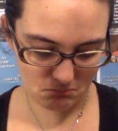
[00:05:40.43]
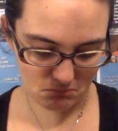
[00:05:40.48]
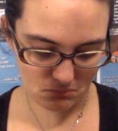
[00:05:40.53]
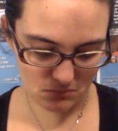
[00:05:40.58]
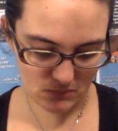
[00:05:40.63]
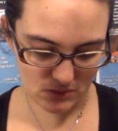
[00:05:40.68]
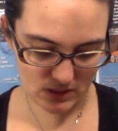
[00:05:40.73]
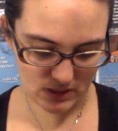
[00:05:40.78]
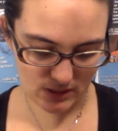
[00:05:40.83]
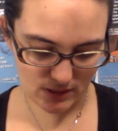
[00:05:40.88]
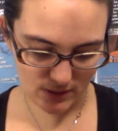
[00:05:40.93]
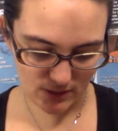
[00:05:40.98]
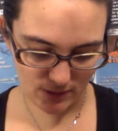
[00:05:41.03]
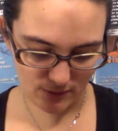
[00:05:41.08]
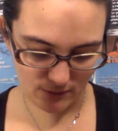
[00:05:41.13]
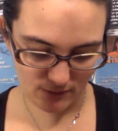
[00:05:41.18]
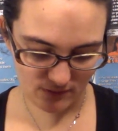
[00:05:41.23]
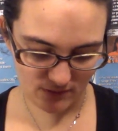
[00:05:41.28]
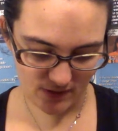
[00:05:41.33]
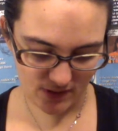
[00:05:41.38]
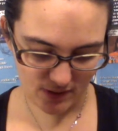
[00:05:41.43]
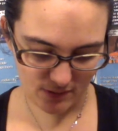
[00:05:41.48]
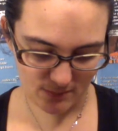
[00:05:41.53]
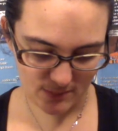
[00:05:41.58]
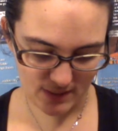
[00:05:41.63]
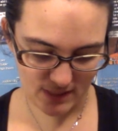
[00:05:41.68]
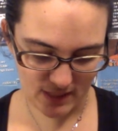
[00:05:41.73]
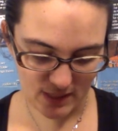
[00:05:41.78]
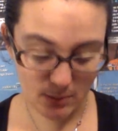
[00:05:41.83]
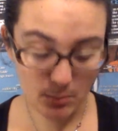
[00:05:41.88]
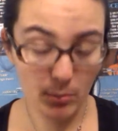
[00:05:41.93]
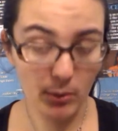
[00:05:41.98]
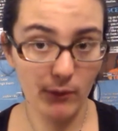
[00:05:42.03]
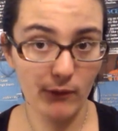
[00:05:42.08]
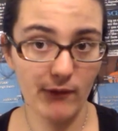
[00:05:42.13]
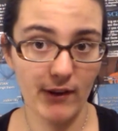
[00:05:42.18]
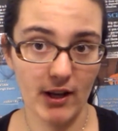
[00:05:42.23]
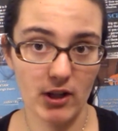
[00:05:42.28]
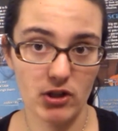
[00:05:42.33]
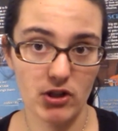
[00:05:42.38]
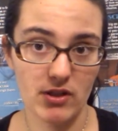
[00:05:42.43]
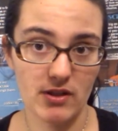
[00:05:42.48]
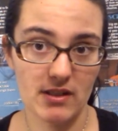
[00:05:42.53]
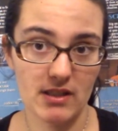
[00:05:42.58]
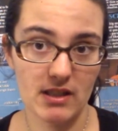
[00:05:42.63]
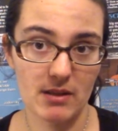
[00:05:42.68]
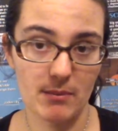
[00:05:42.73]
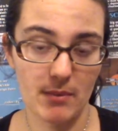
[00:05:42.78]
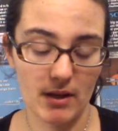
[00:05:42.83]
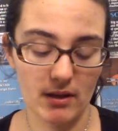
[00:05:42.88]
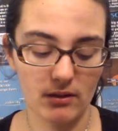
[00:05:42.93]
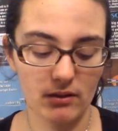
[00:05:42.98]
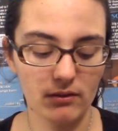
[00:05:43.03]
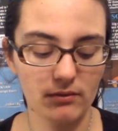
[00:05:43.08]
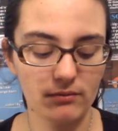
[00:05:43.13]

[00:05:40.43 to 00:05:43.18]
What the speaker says: there aren't very many imperfections in the metal,